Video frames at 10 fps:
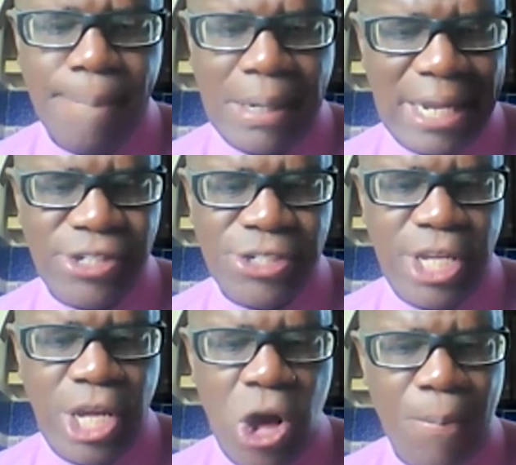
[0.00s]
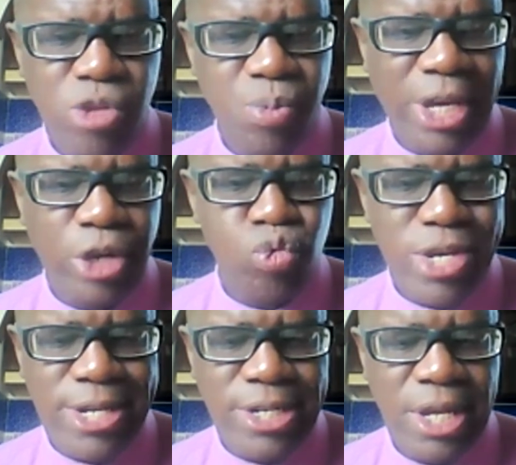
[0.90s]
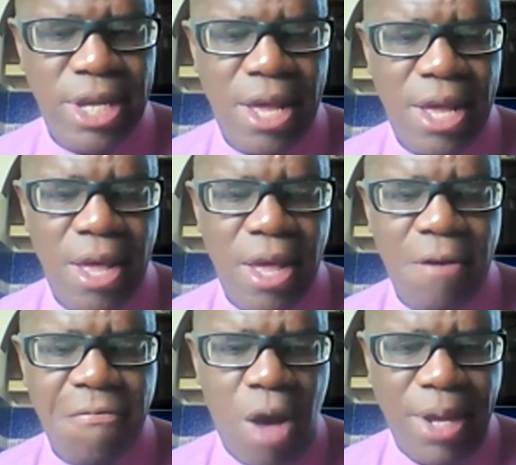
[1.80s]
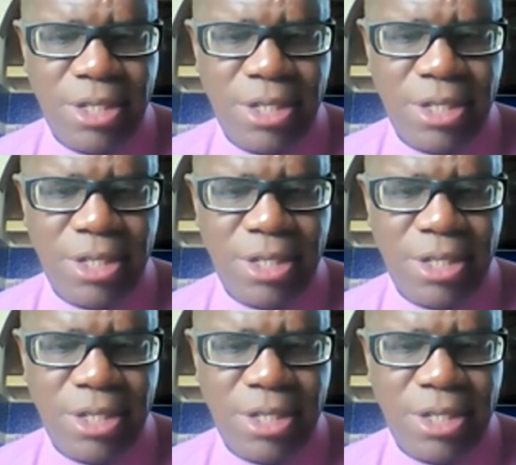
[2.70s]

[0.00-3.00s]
But let's see how much we can read from it